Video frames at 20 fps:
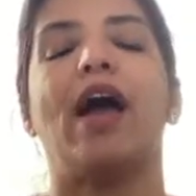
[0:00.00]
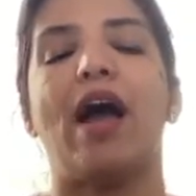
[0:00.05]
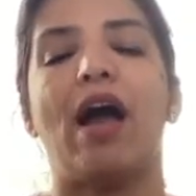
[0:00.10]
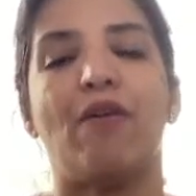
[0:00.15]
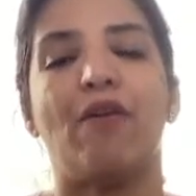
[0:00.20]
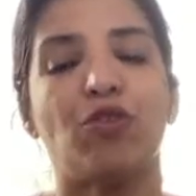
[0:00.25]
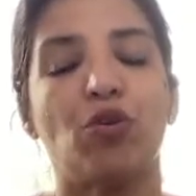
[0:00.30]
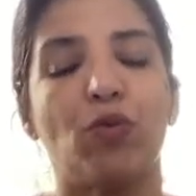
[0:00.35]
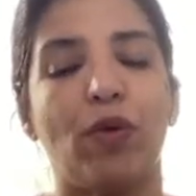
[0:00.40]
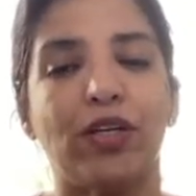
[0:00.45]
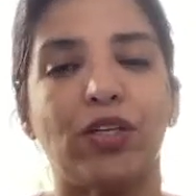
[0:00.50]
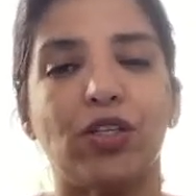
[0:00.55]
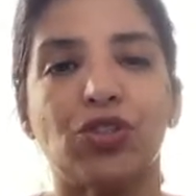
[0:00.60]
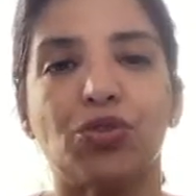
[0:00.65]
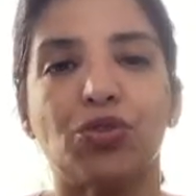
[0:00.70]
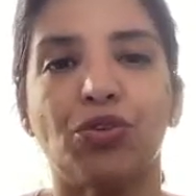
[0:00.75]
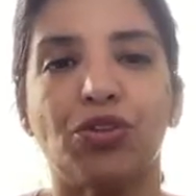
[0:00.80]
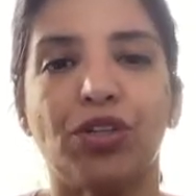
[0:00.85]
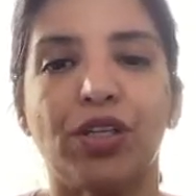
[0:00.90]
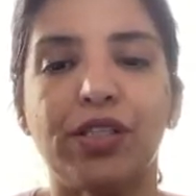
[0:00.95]
Have you
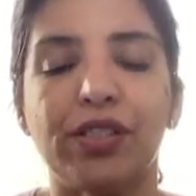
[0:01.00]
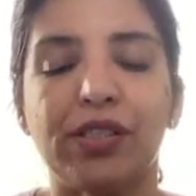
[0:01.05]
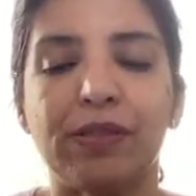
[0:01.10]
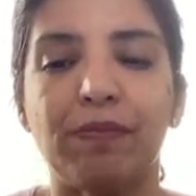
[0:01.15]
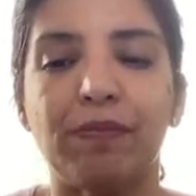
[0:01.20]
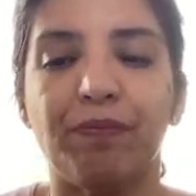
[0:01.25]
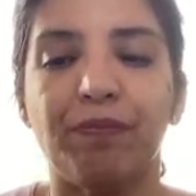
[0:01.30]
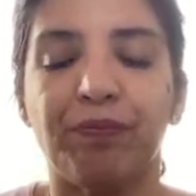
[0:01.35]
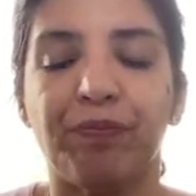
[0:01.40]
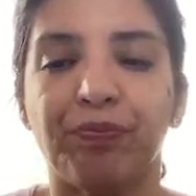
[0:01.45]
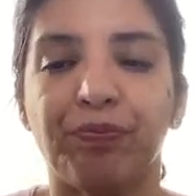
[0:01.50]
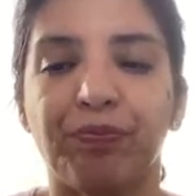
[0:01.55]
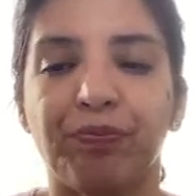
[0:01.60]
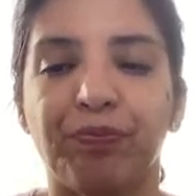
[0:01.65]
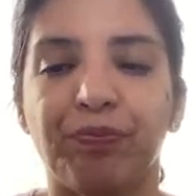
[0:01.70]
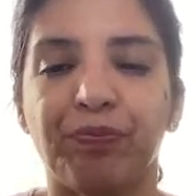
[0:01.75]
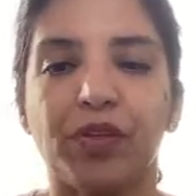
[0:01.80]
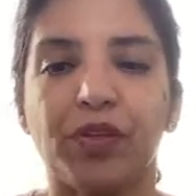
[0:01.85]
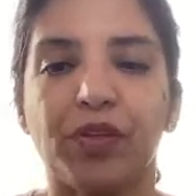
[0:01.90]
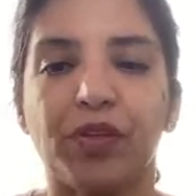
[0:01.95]
understood this?
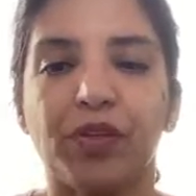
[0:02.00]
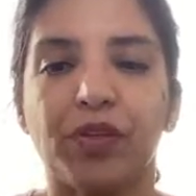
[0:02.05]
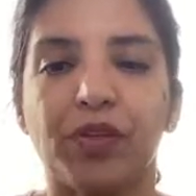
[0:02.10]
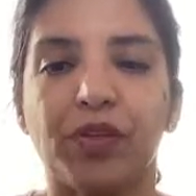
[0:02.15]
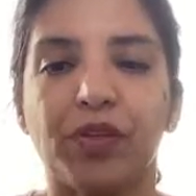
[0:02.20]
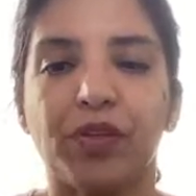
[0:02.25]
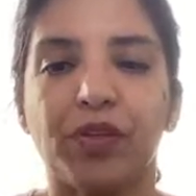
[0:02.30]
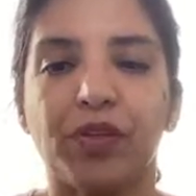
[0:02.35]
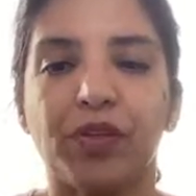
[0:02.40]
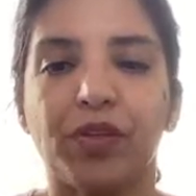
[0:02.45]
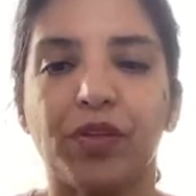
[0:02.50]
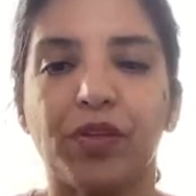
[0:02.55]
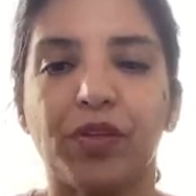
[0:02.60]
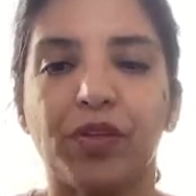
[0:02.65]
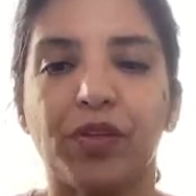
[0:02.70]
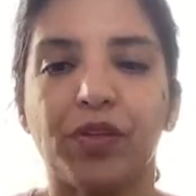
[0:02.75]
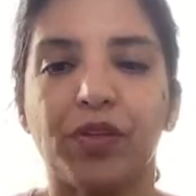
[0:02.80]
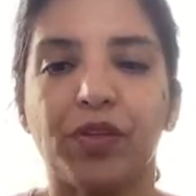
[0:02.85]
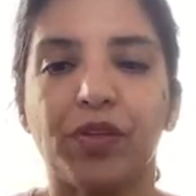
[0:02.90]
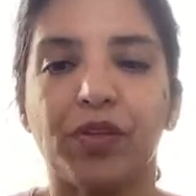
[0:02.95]

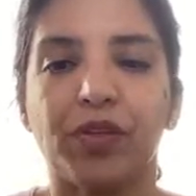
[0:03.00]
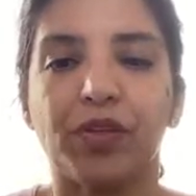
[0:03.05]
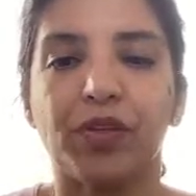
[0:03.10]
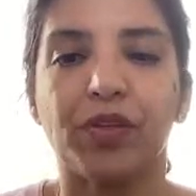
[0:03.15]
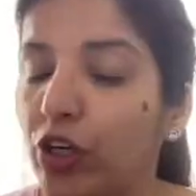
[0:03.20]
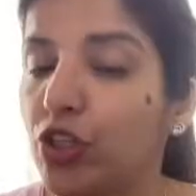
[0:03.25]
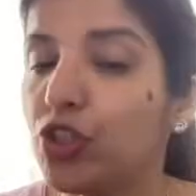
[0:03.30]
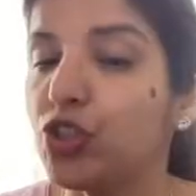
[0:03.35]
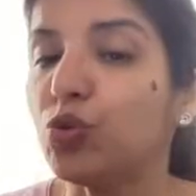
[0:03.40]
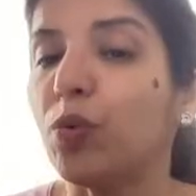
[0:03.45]
So whenever